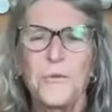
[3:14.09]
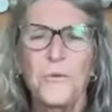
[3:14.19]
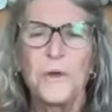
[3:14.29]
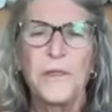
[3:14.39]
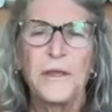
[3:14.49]

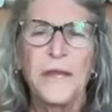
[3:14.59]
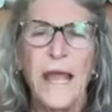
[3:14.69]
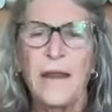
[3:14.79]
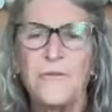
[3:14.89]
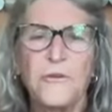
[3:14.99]
with an
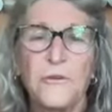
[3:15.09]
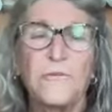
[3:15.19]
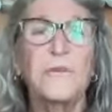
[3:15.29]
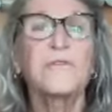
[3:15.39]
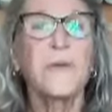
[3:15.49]
attitude
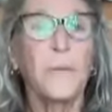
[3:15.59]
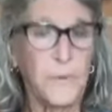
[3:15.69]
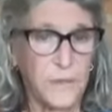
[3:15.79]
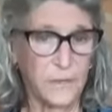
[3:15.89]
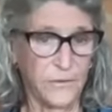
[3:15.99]
of
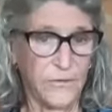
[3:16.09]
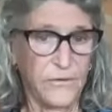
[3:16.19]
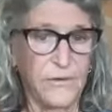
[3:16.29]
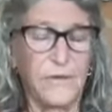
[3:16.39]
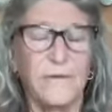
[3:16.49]
acceptance,